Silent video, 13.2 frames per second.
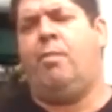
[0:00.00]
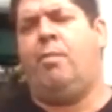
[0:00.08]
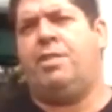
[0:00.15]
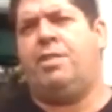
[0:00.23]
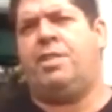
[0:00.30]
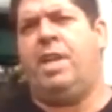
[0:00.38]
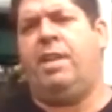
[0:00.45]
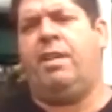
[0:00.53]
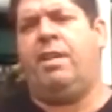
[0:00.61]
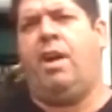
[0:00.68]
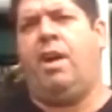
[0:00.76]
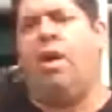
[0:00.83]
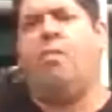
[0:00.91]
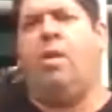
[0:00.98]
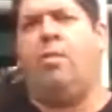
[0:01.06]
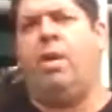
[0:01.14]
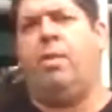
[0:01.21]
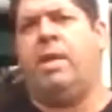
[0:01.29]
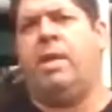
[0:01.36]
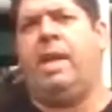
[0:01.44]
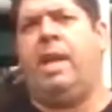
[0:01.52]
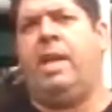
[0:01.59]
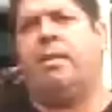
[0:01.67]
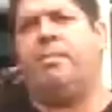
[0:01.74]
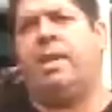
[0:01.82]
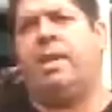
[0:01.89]
we just didn't know what we were
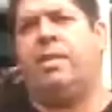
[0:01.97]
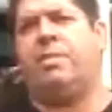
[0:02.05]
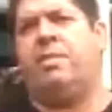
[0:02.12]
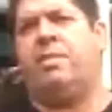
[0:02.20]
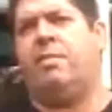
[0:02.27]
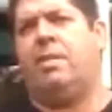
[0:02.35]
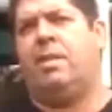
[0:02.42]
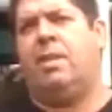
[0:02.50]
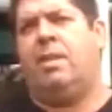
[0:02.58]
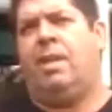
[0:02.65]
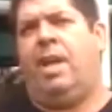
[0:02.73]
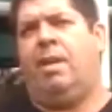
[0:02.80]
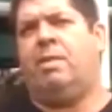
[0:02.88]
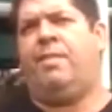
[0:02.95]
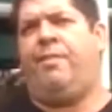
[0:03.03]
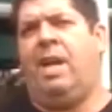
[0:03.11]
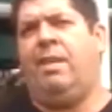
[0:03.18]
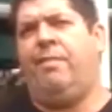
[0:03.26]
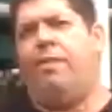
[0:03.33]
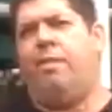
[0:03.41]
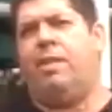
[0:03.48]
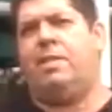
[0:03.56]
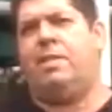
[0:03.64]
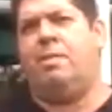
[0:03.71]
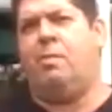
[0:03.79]
getting, because it was fun for us.